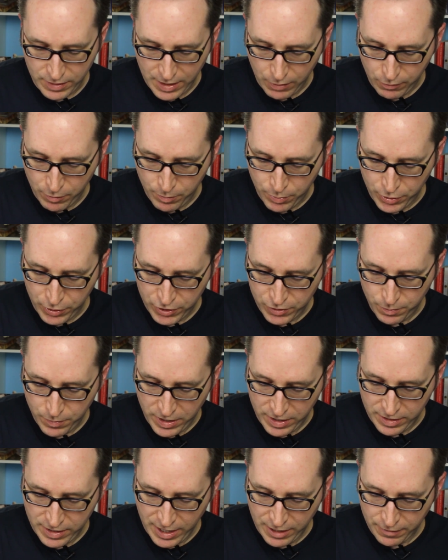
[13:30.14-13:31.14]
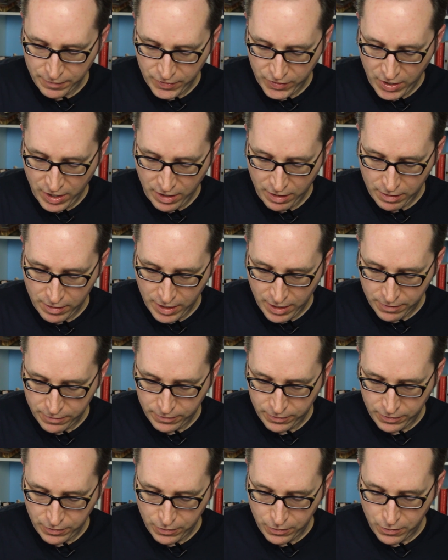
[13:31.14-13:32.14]
that would push my date of second death
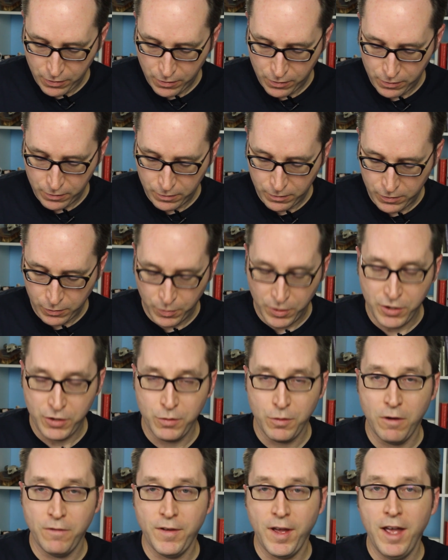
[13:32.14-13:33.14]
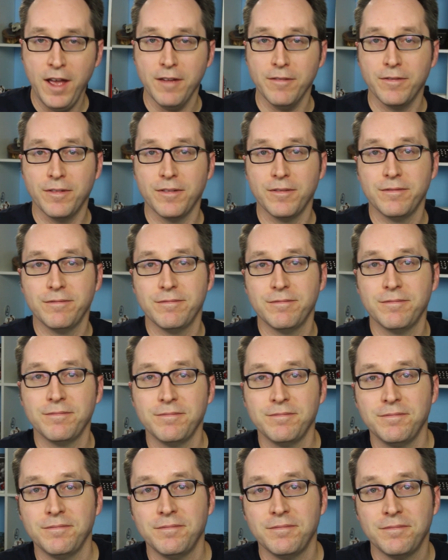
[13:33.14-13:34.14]
to 2205.
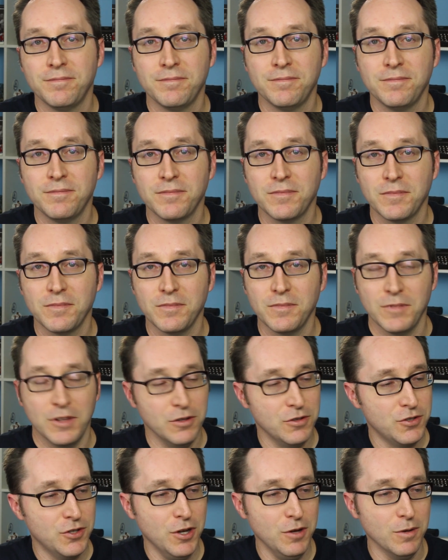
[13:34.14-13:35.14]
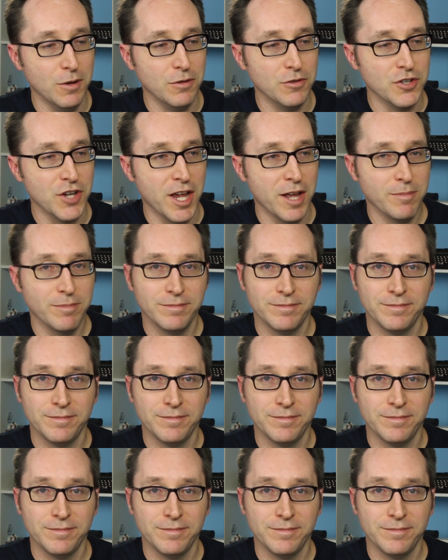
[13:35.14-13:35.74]
Good show, old chap.